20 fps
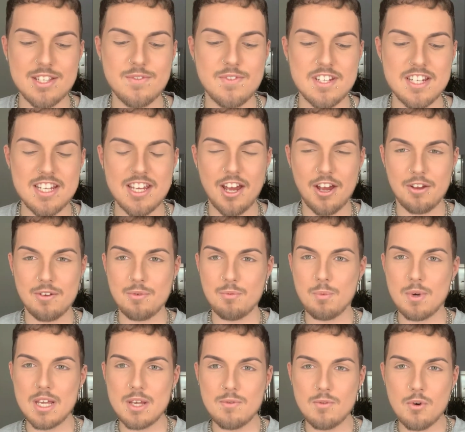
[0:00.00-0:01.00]
video,
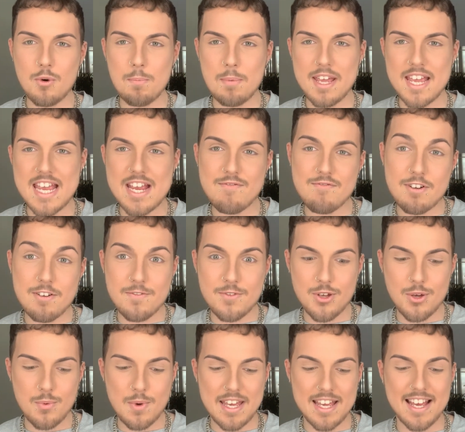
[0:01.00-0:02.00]
we will be
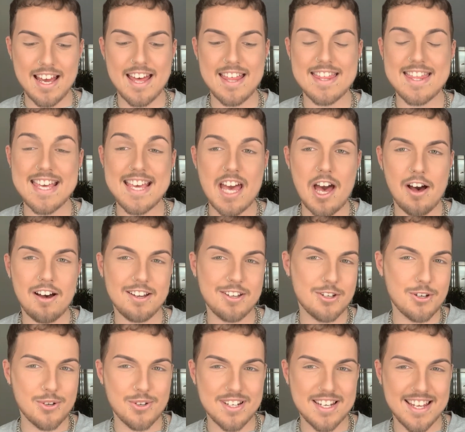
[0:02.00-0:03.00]
reviewing the
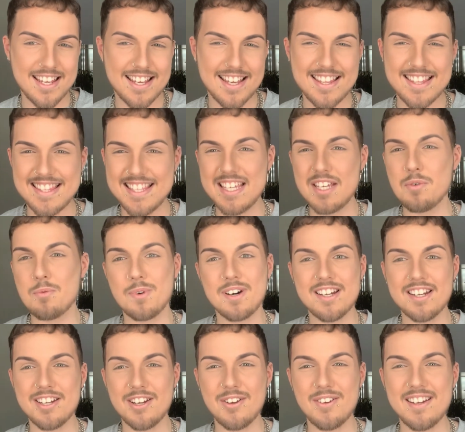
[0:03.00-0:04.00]
iconic, the one
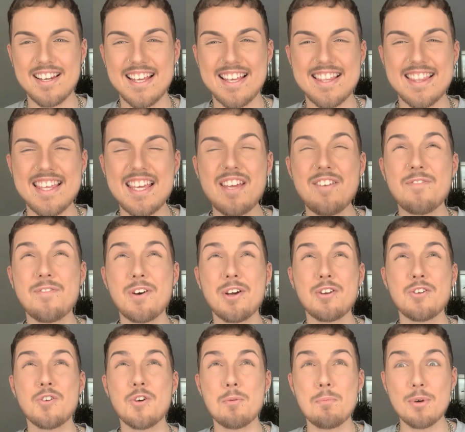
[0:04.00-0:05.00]
and only, the
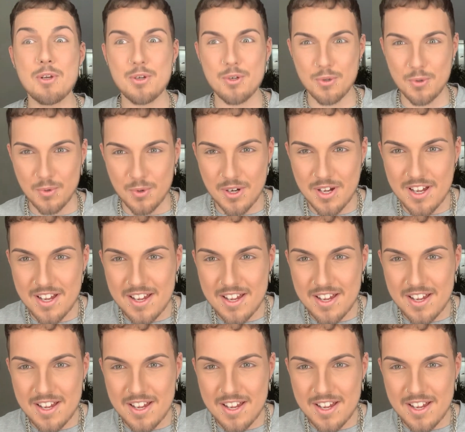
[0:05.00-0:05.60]
phenomenal